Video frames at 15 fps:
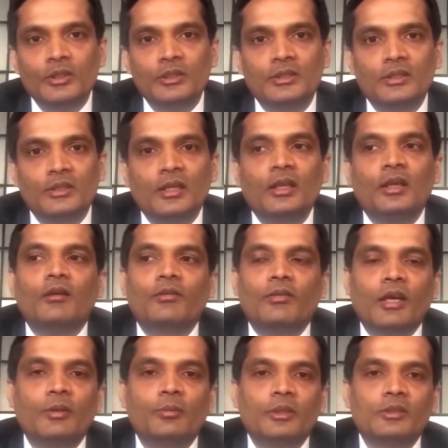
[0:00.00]
pattern,
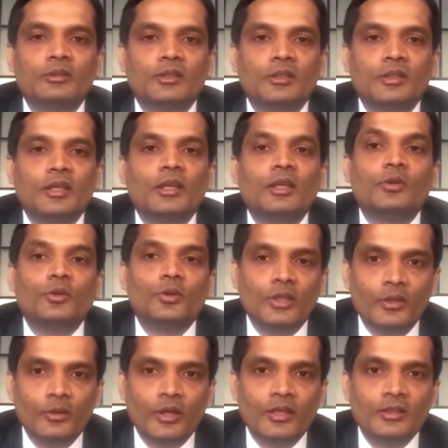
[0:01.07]
and pain
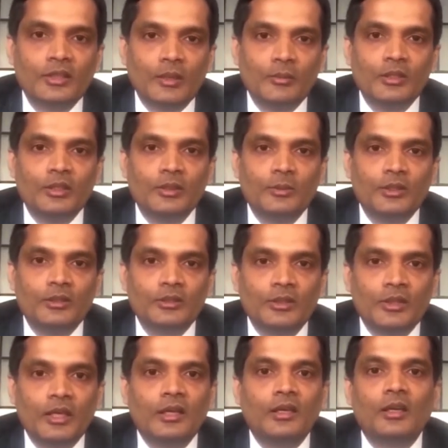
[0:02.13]
duration, and
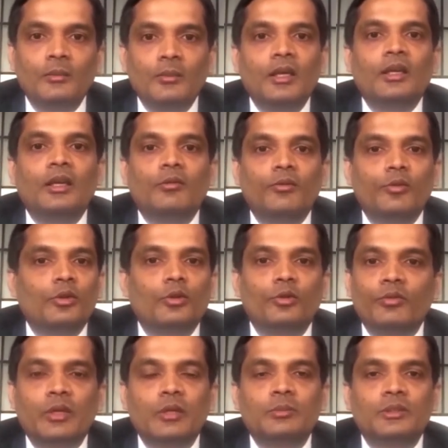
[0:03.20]
we can actually
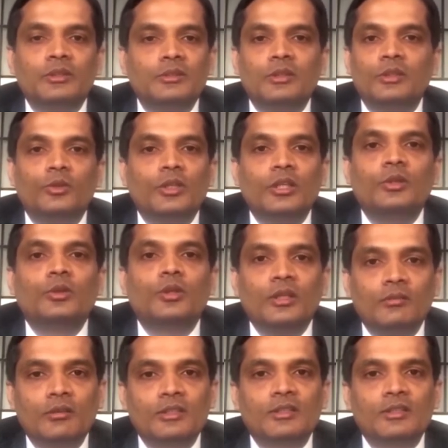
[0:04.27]
come to a diagnosis.